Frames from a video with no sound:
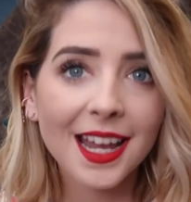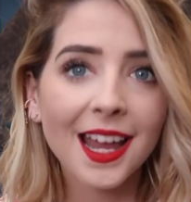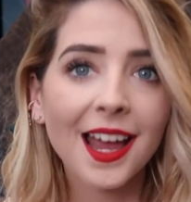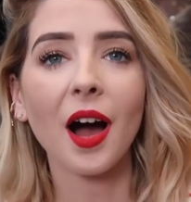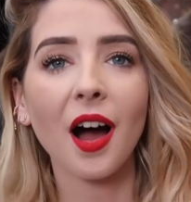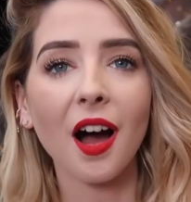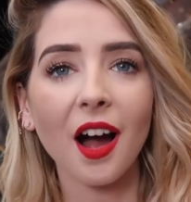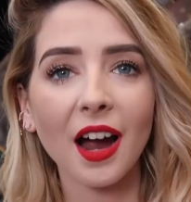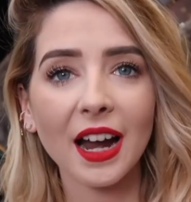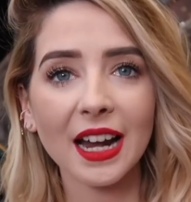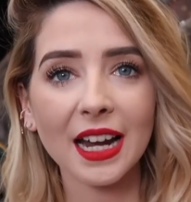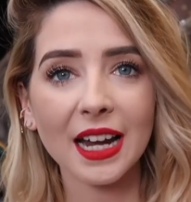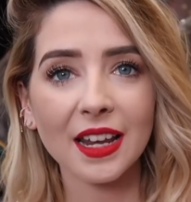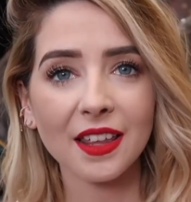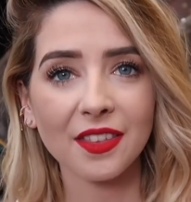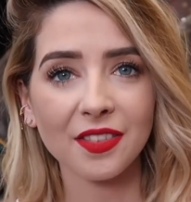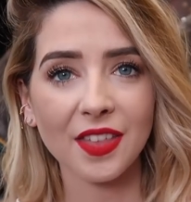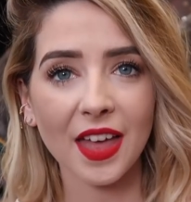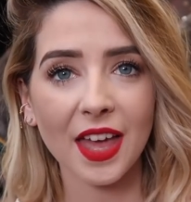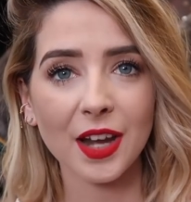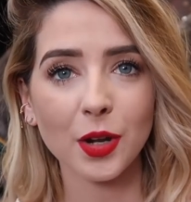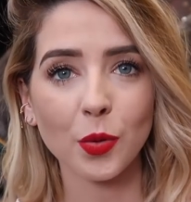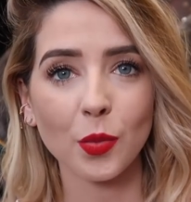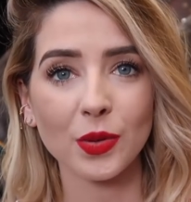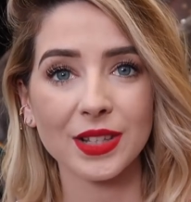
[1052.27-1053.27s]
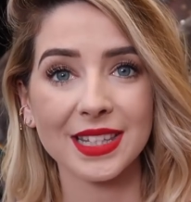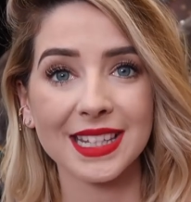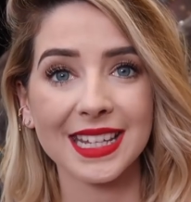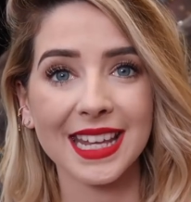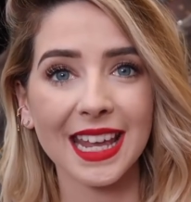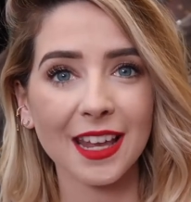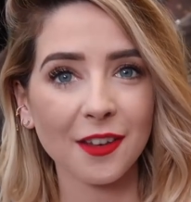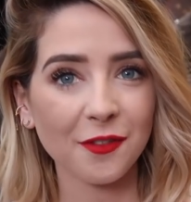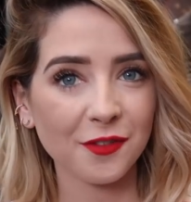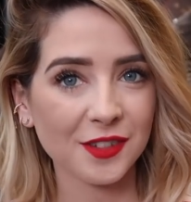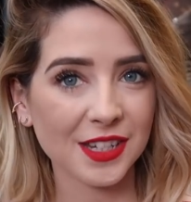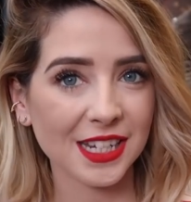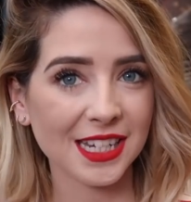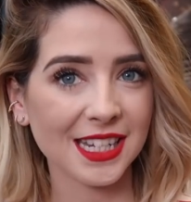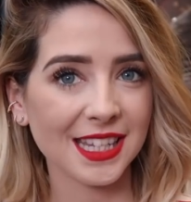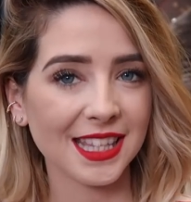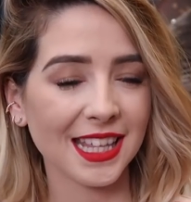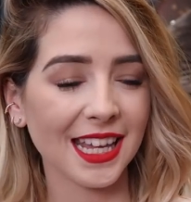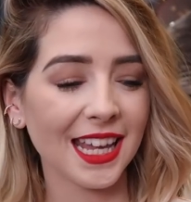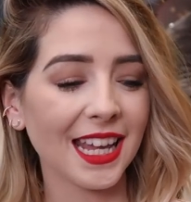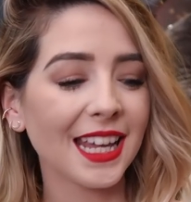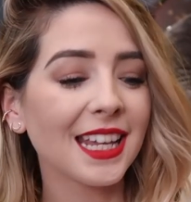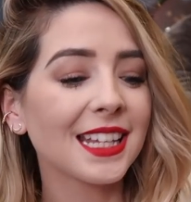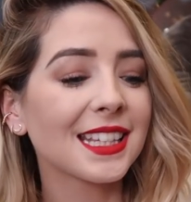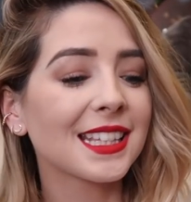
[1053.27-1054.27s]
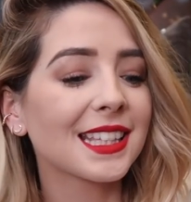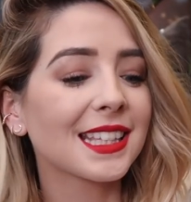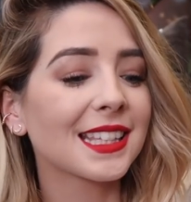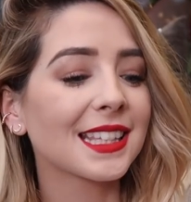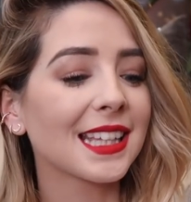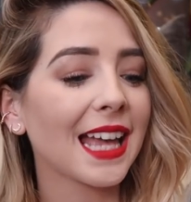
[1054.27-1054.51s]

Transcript: I then was gifted this,